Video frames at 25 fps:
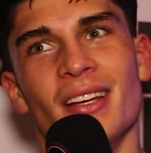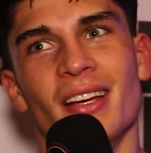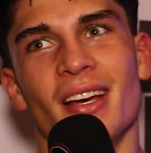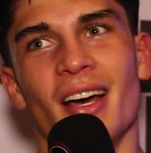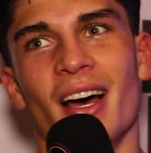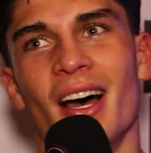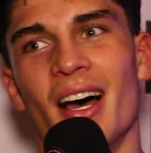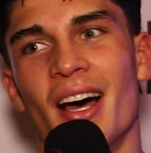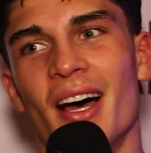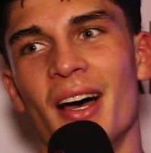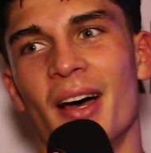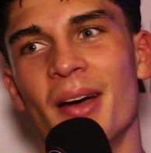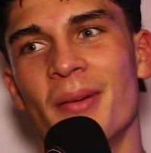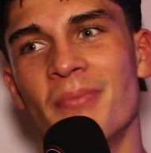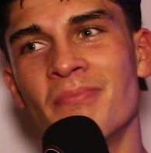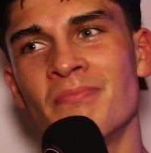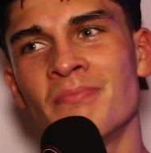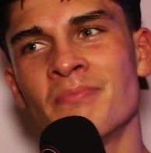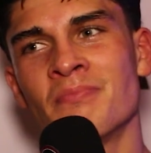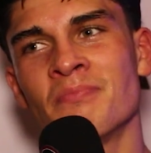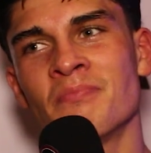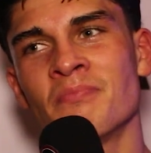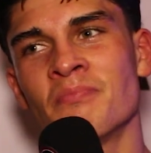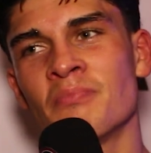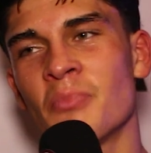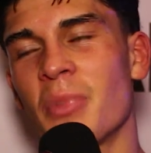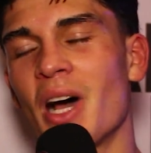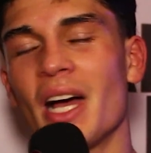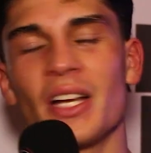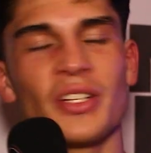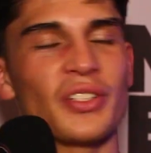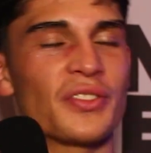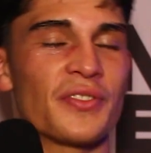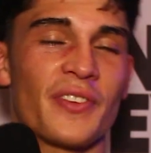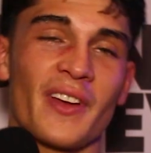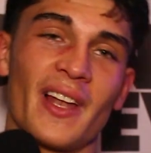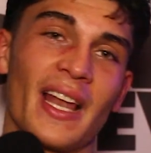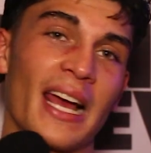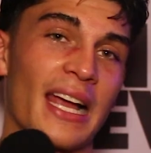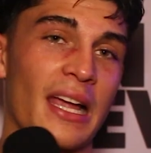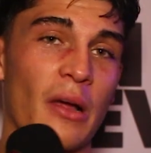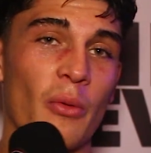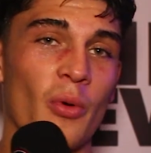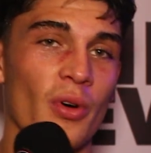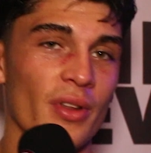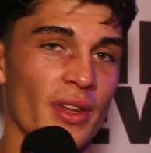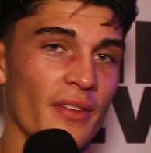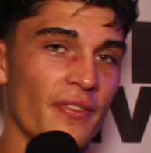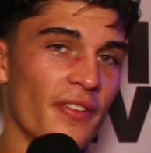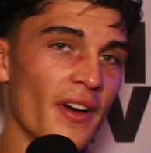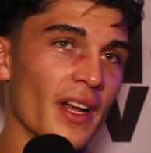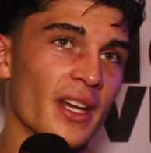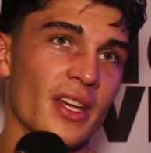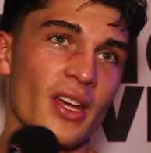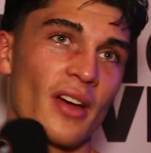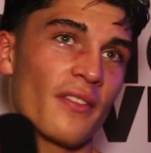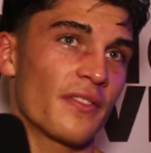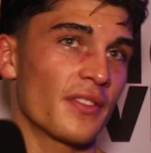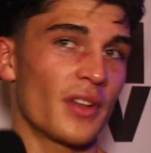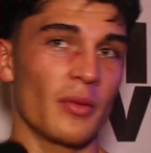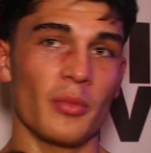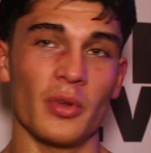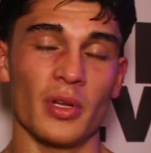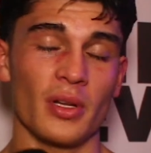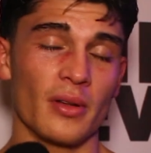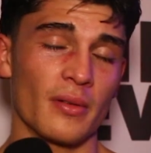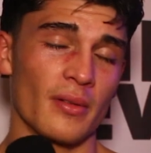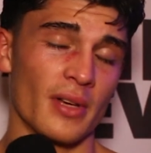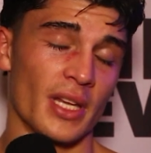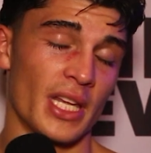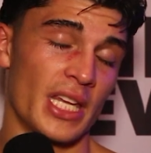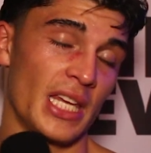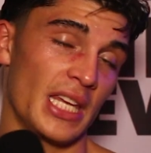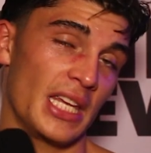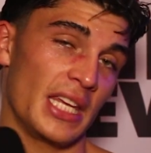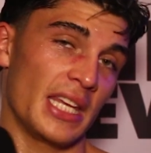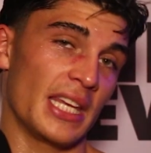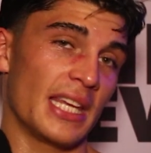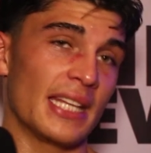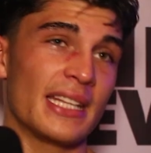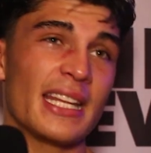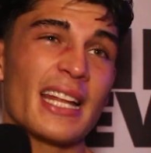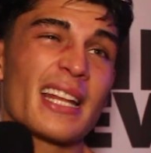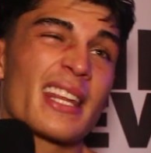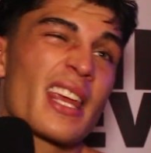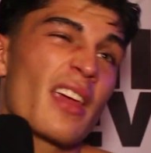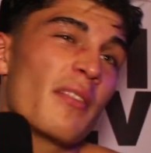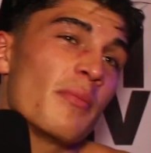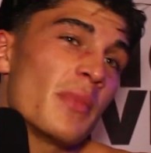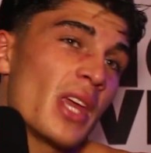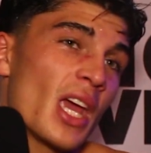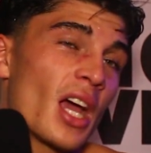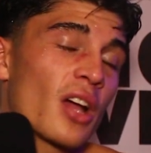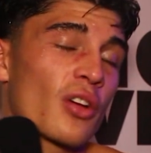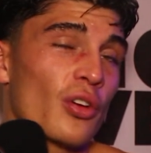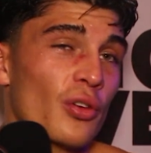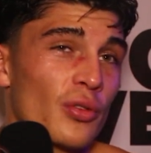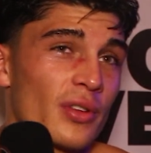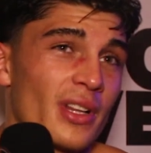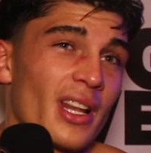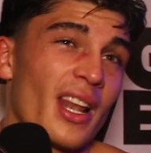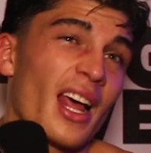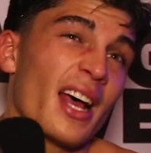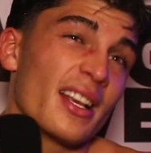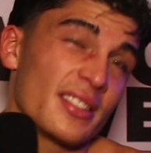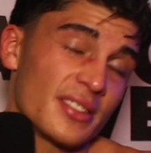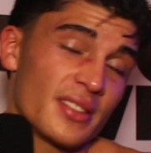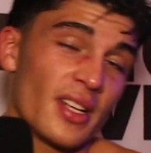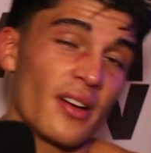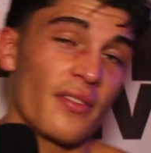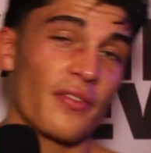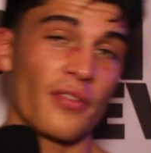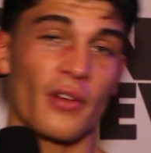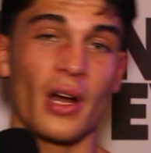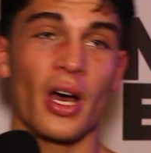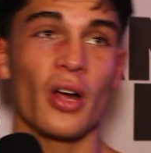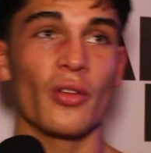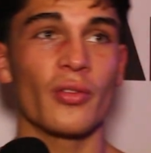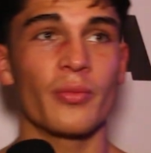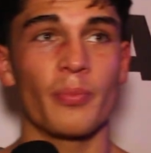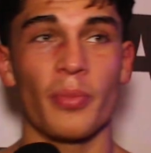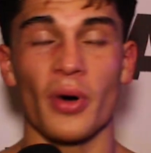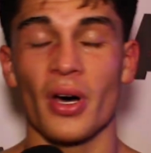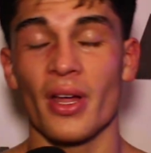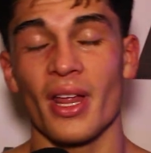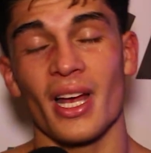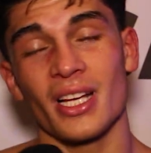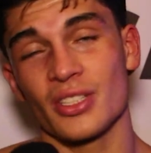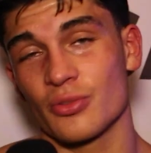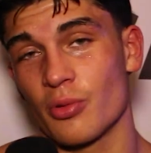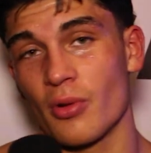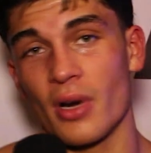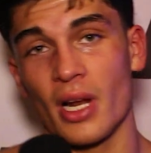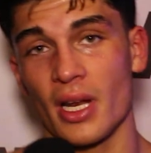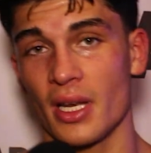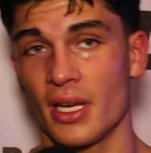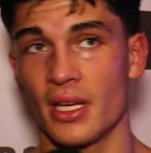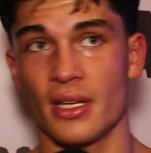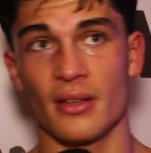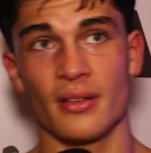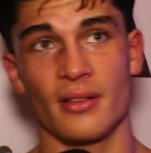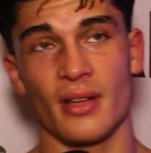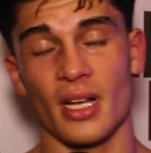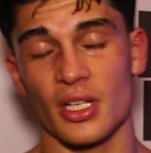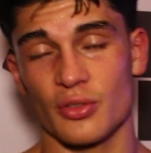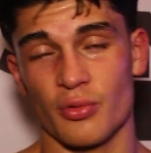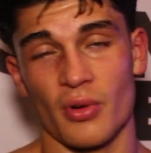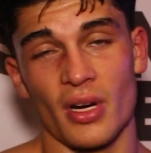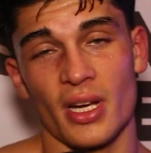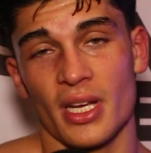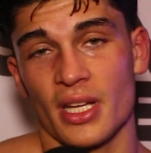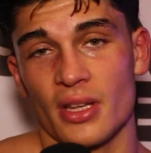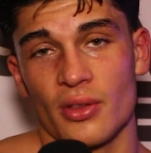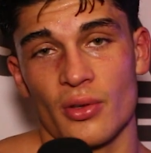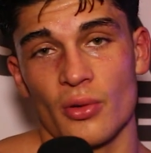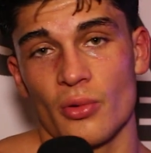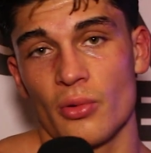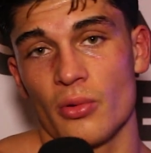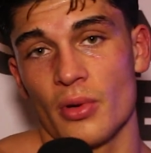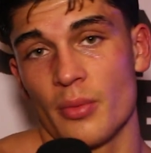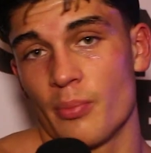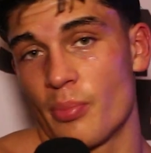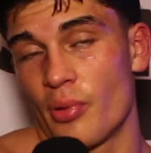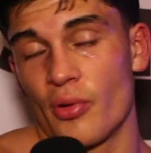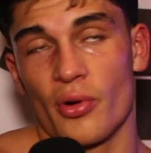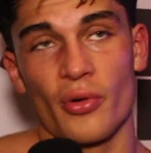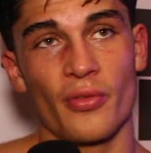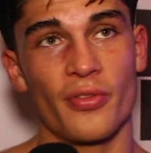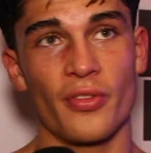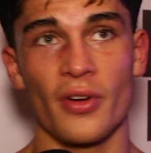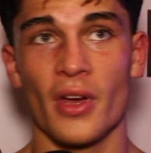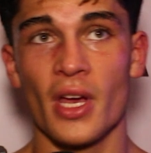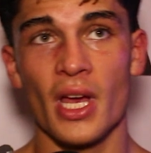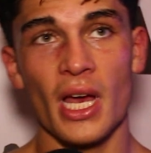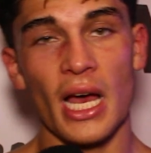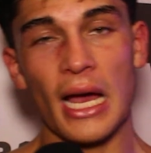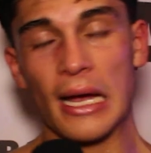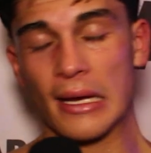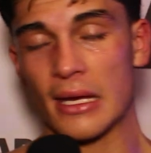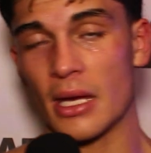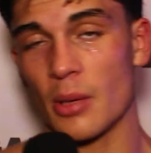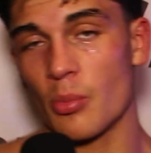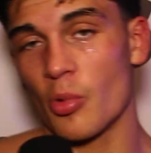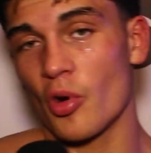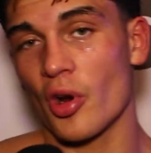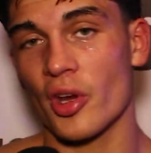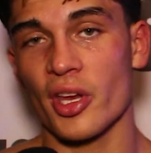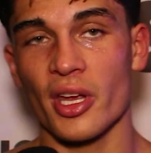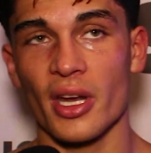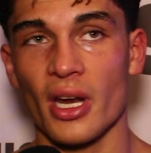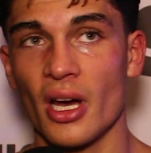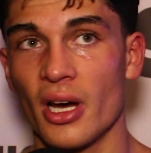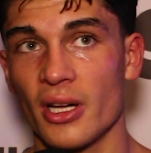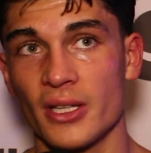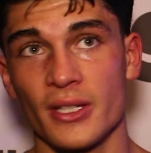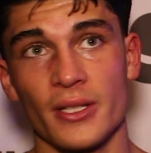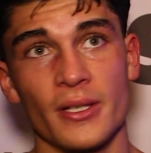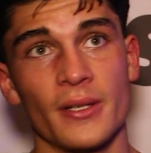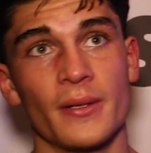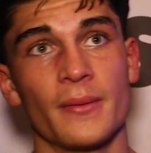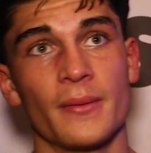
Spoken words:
But I just felt like I won the fight comfortable. He did give me a good last tough round, but that's what I need. That's what I need to improve and keep working hard.